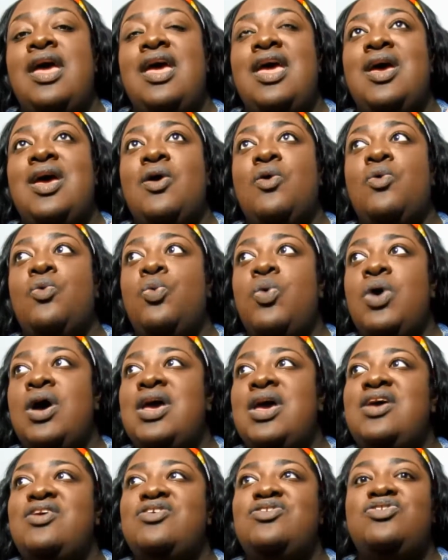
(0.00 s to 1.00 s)
And
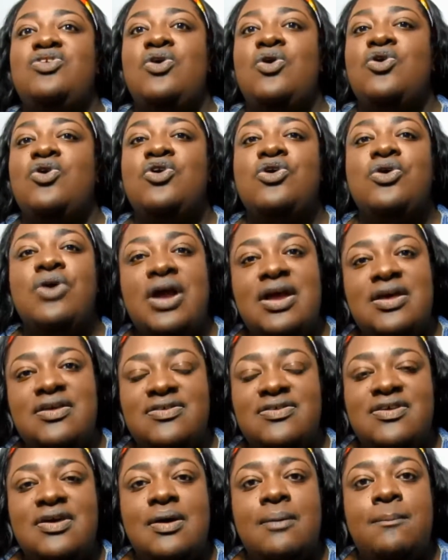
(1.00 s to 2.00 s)
what is so
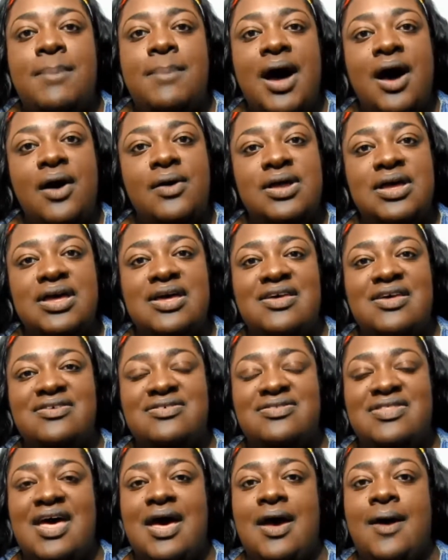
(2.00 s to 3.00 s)
crazy about it
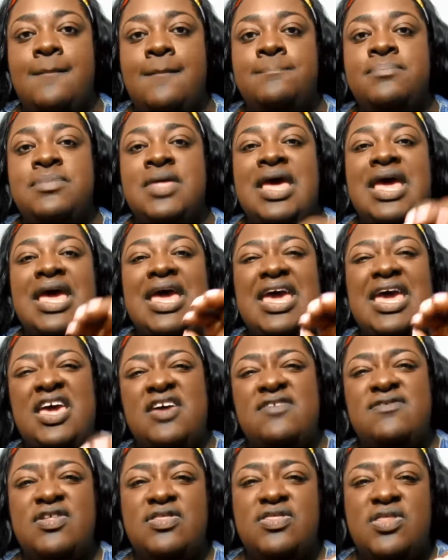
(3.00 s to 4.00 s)
is that
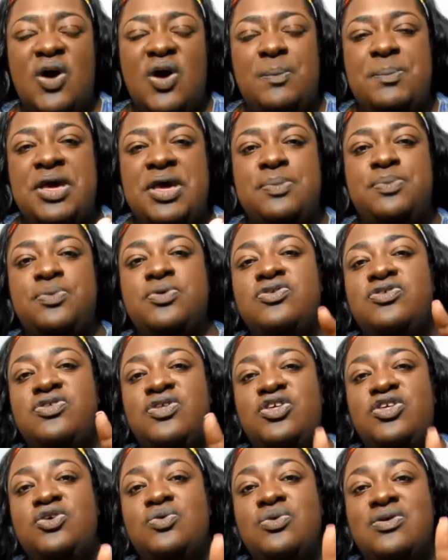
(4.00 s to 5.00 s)
even though people
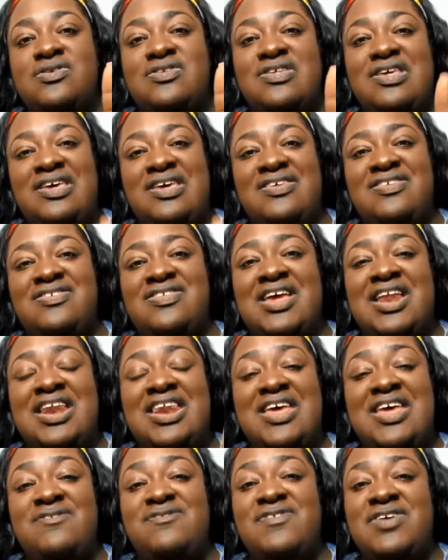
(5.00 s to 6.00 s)
see you as
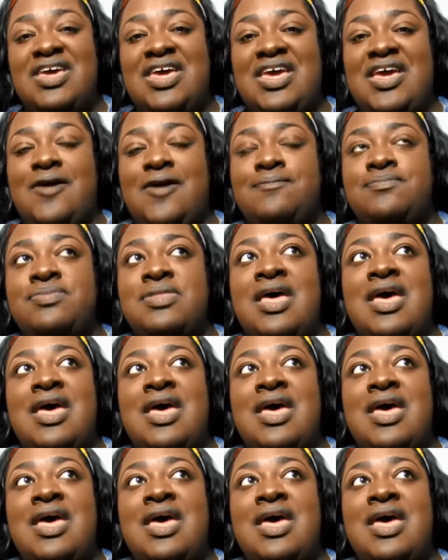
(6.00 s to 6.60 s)
insignificant,